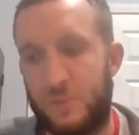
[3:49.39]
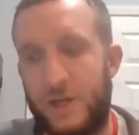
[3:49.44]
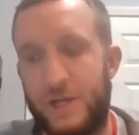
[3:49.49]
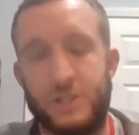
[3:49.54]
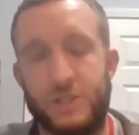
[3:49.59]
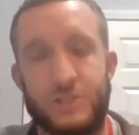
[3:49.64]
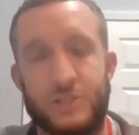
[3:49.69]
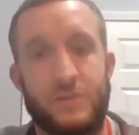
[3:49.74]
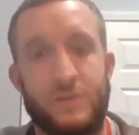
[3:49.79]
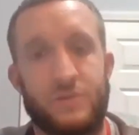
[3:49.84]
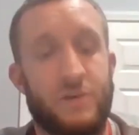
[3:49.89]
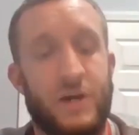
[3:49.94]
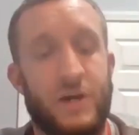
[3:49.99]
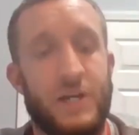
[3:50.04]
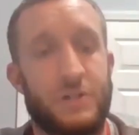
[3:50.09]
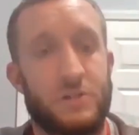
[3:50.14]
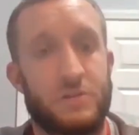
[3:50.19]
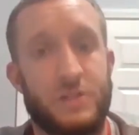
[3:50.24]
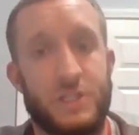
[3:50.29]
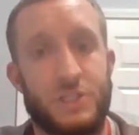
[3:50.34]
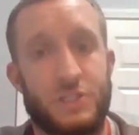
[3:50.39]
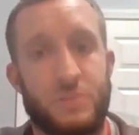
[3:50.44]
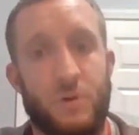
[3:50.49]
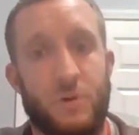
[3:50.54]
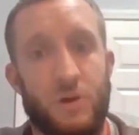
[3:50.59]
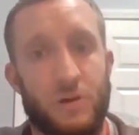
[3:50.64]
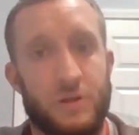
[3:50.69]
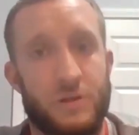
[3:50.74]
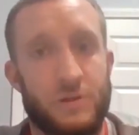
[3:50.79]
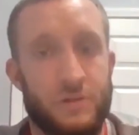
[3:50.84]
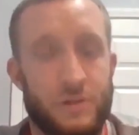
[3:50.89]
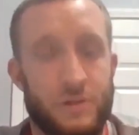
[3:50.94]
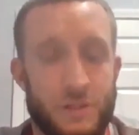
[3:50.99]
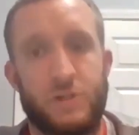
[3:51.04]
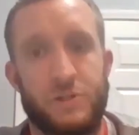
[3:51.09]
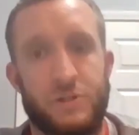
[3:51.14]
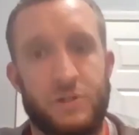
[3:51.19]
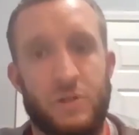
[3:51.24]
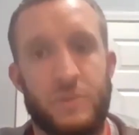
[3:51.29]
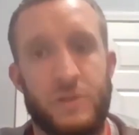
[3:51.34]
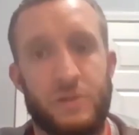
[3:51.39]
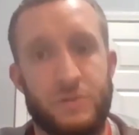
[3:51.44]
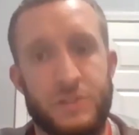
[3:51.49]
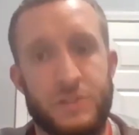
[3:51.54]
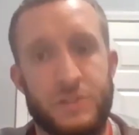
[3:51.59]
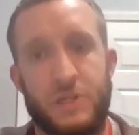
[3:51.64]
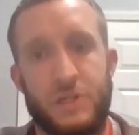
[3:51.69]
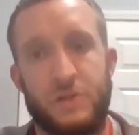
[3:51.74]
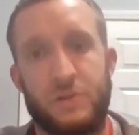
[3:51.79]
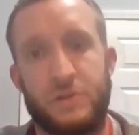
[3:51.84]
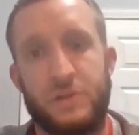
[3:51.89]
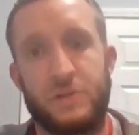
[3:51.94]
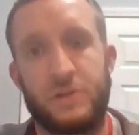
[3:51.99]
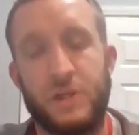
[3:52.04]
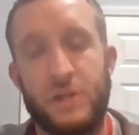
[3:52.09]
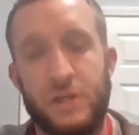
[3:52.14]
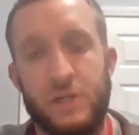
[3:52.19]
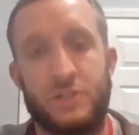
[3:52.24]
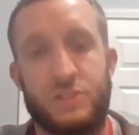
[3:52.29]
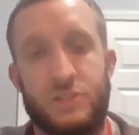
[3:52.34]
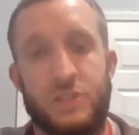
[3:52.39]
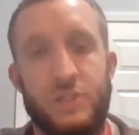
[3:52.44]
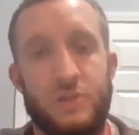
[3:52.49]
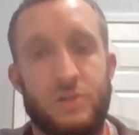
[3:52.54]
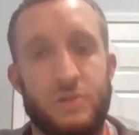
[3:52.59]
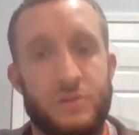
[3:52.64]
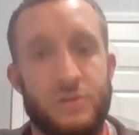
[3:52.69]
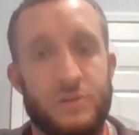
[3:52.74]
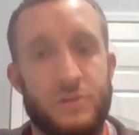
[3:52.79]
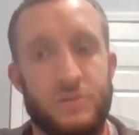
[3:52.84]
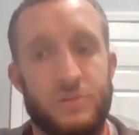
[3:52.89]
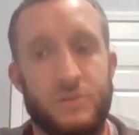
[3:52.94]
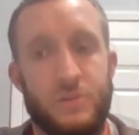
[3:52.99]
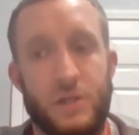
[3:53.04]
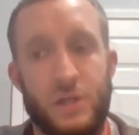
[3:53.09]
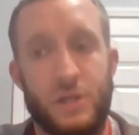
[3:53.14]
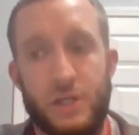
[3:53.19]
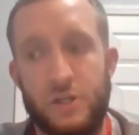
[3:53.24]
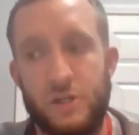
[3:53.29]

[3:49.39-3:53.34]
You just have to find your niche market and what you're going to be reselling until you